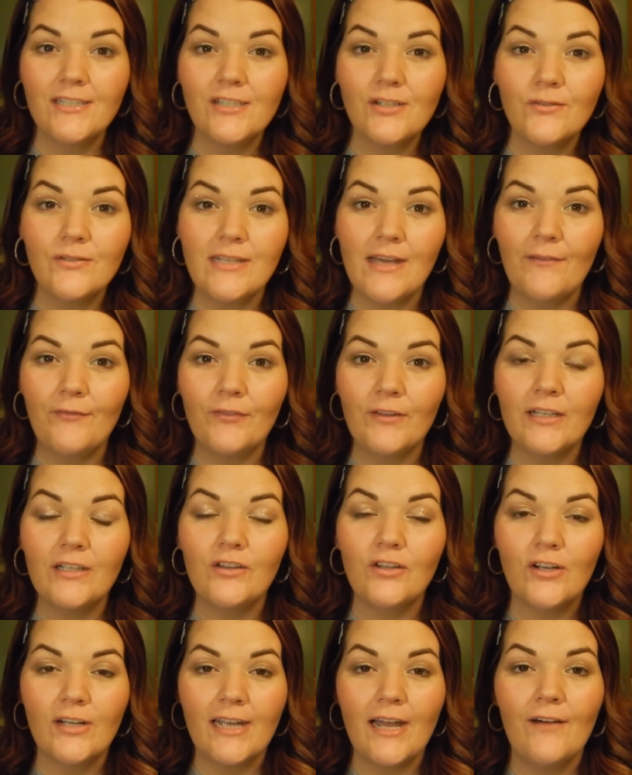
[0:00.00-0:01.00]
so definitely
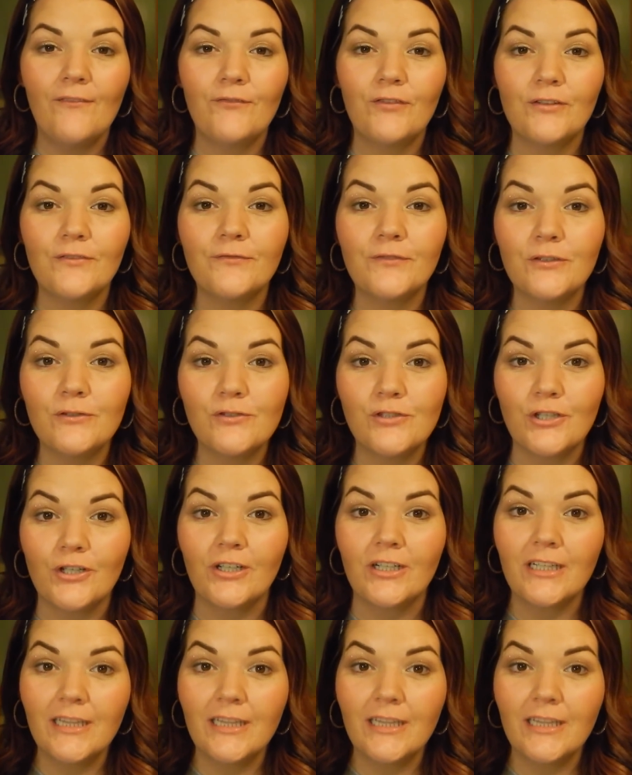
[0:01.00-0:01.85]
look out for future